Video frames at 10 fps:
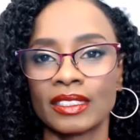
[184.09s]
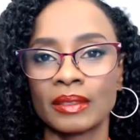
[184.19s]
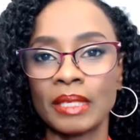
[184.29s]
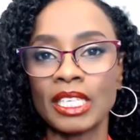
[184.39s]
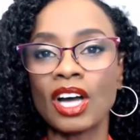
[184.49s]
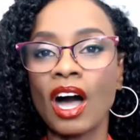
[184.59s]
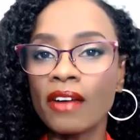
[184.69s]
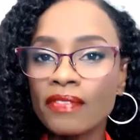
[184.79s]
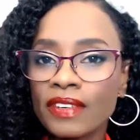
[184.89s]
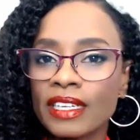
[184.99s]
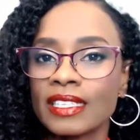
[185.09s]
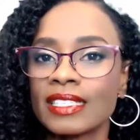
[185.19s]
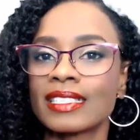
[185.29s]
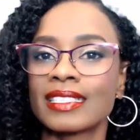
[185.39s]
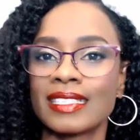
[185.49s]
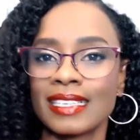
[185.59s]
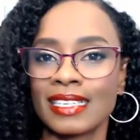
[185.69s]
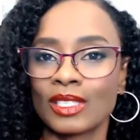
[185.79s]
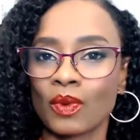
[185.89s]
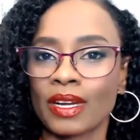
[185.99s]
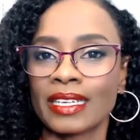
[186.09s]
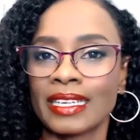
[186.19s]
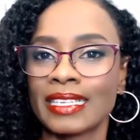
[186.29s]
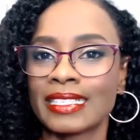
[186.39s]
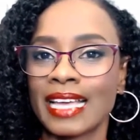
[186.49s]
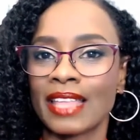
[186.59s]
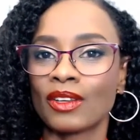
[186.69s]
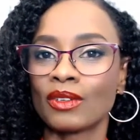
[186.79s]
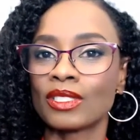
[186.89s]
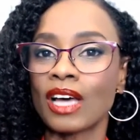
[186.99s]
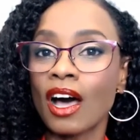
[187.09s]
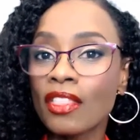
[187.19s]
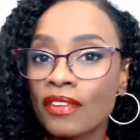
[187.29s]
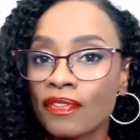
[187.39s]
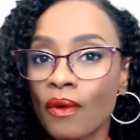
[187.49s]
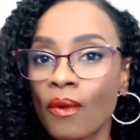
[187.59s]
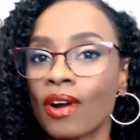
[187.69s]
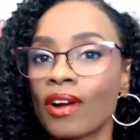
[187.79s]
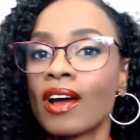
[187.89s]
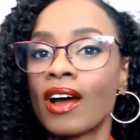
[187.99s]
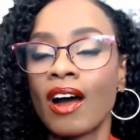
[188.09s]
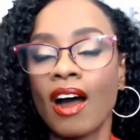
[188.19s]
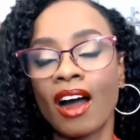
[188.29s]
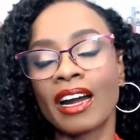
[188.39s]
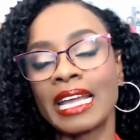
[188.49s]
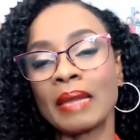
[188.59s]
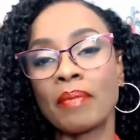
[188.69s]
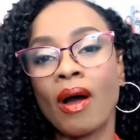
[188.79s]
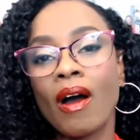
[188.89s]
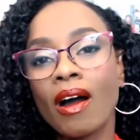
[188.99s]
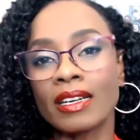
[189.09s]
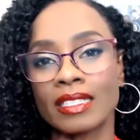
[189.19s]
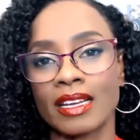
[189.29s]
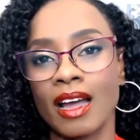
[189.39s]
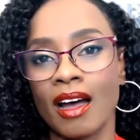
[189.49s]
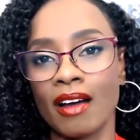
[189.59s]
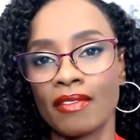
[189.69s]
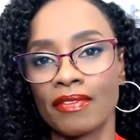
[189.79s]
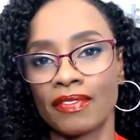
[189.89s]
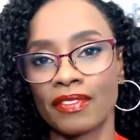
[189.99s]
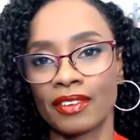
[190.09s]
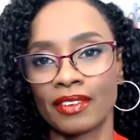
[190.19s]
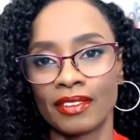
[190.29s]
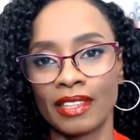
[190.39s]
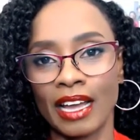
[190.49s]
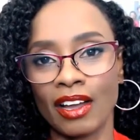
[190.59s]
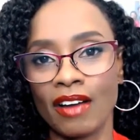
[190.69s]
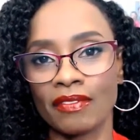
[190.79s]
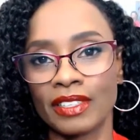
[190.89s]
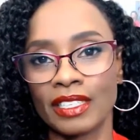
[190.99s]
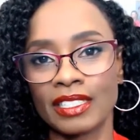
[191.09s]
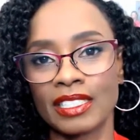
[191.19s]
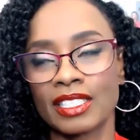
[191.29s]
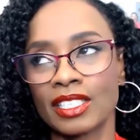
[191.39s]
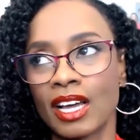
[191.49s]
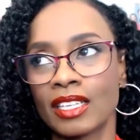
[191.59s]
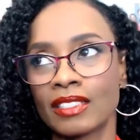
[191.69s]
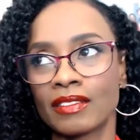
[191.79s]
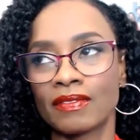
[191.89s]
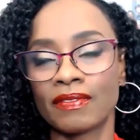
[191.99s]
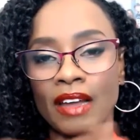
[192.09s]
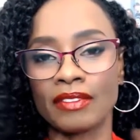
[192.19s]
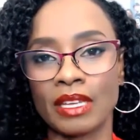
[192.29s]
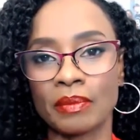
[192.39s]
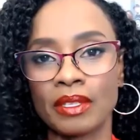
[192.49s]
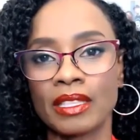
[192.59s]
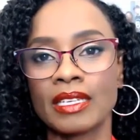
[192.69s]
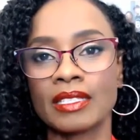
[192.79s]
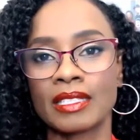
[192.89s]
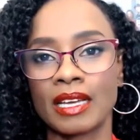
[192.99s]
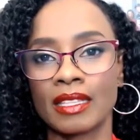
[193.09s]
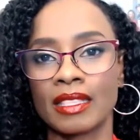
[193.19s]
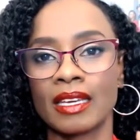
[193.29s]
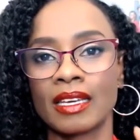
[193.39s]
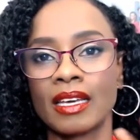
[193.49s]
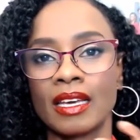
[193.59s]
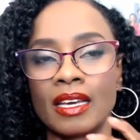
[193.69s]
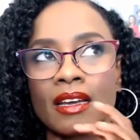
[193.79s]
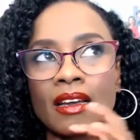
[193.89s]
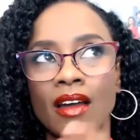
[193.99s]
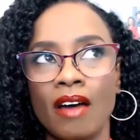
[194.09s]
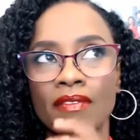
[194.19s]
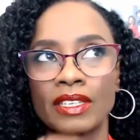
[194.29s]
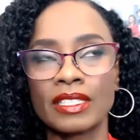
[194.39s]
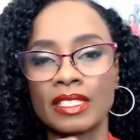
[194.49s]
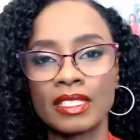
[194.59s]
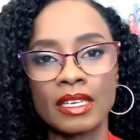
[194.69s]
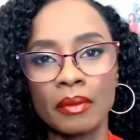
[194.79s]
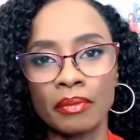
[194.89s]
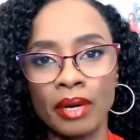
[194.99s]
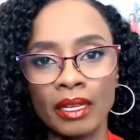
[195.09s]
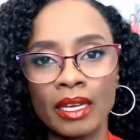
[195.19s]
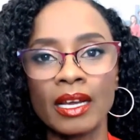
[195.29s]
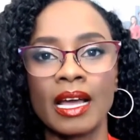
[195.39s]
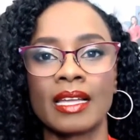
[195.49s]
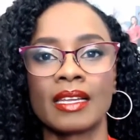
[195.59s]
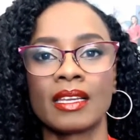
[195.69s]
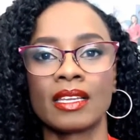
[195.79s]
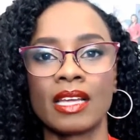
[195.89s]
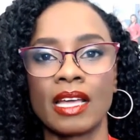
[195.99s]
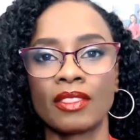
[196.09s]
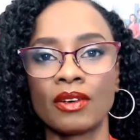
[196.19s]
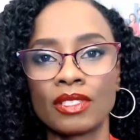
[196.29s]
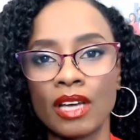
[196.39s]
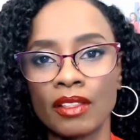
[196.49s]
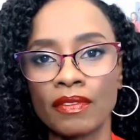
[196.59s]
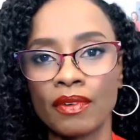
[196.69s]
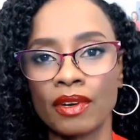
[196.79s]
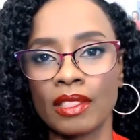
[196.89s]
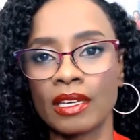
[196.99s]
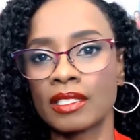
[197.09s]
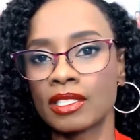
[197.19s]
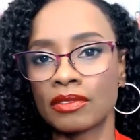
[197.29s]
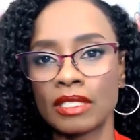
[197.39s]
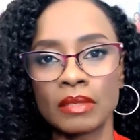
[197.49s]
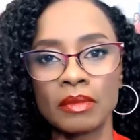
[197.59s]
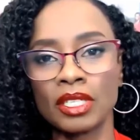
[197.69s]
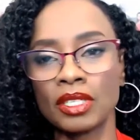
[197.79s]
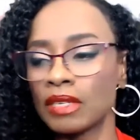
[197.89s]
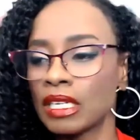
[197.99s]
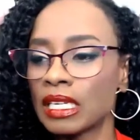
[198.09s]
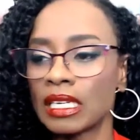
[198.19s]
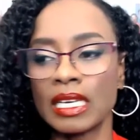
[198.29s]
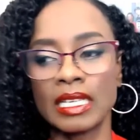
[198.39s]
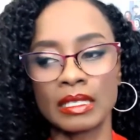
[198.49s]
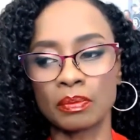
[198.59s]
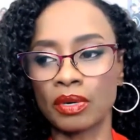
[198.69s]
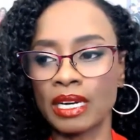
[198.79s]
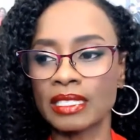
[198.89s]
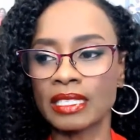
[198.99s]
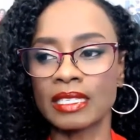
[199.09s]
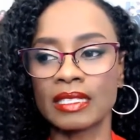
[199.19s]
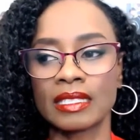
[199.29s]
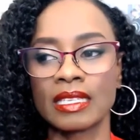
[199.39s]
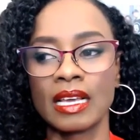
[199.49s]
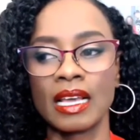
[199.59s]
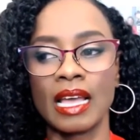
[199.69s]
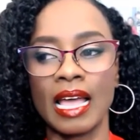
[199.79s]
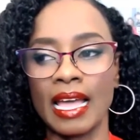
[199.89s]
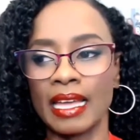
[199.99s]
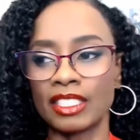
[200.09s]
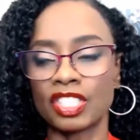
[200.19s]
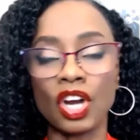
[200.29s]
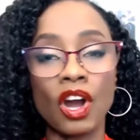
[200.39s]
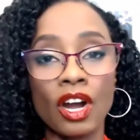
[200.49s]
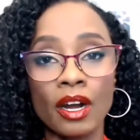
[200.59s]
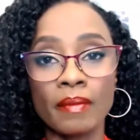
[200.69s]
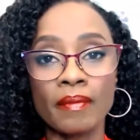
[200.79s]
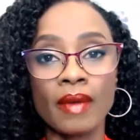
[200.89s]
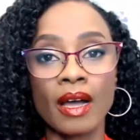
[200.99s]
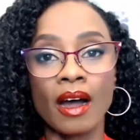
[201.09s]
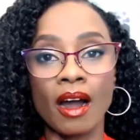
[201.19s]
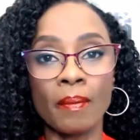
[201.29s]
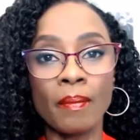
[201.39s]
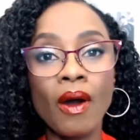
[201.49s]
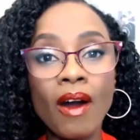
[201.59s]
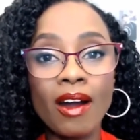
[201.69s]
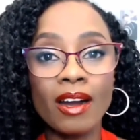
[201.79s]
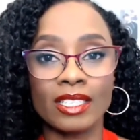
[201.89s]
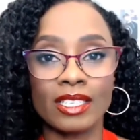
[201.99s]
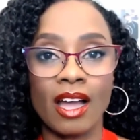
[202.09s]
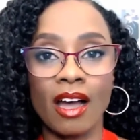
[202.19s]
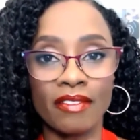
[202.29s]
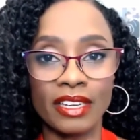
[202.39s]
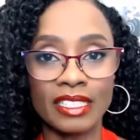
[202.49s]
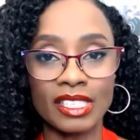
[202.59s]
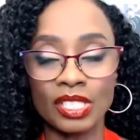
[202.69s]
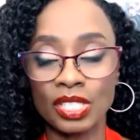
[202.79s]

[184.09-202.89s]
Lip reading: To me, confidence is what it is, and those other four are a part of that confidence. It's not five separate things. I think confidence is the umbrella, and those other four things, charisma, uniqueness, presence, and charm, are part of it.